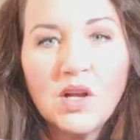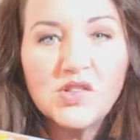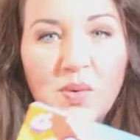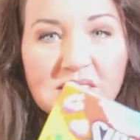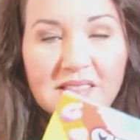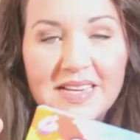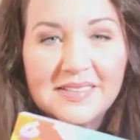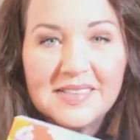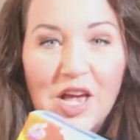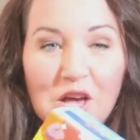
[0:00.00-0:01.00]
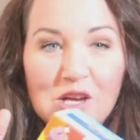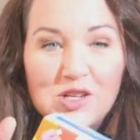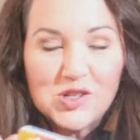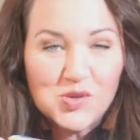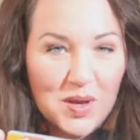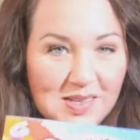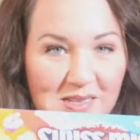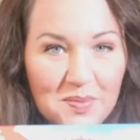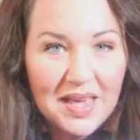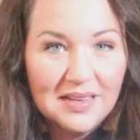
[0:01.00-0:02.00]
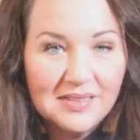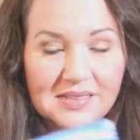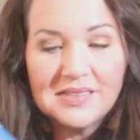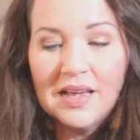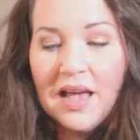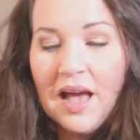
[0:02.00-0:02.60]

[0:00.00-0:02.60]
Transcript: So it's this Swiss Miss